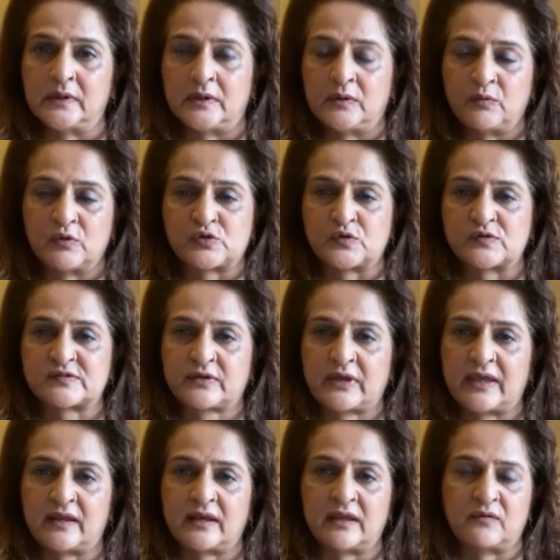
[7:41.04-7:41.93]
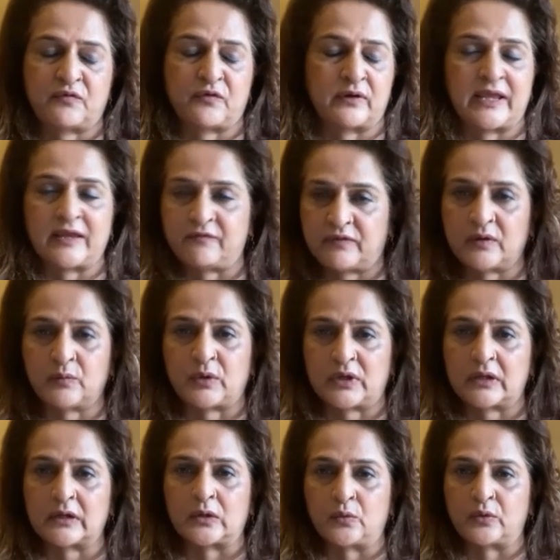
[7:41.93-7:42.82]
which was scary for
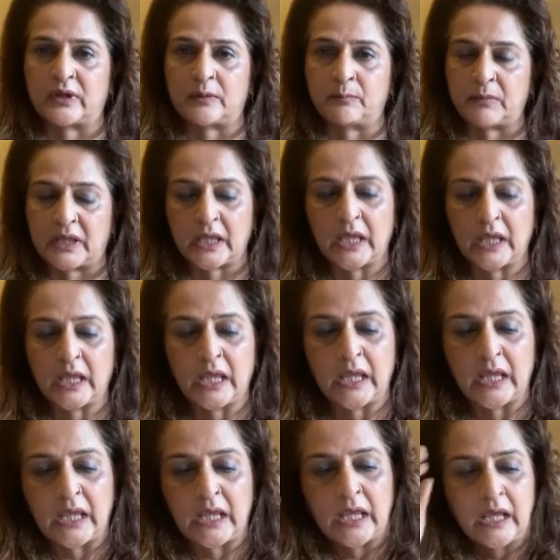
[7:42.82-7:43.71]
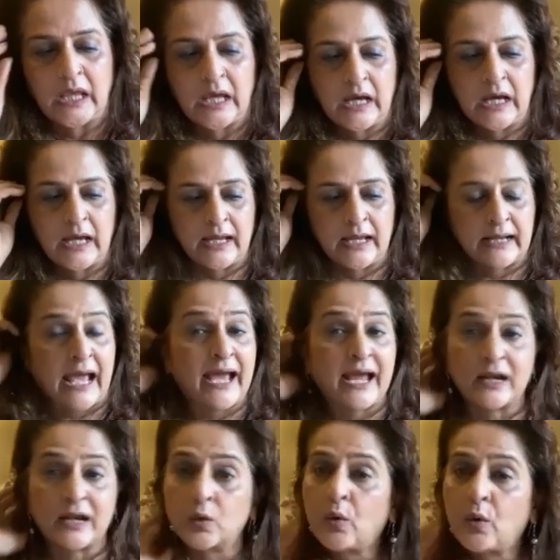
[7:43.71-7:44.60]
everyone, including me. And I
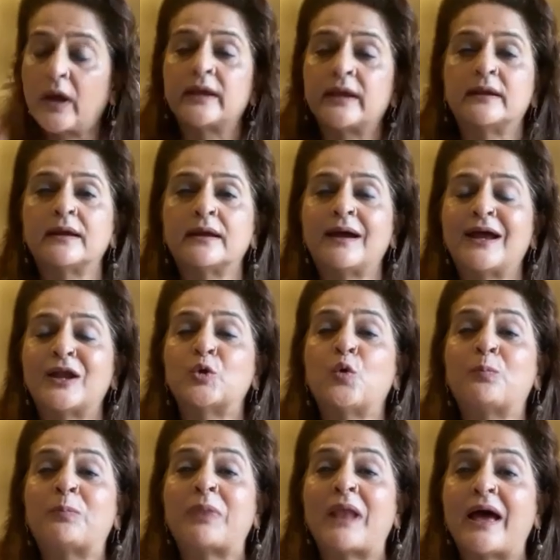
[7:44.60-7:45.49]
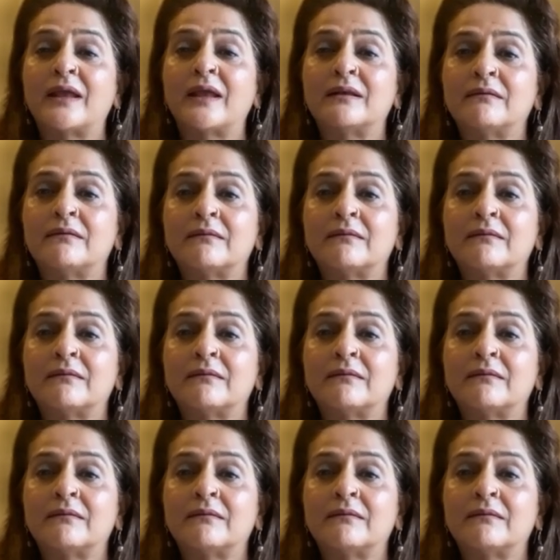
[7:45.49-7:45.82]
had no idea, I had no plan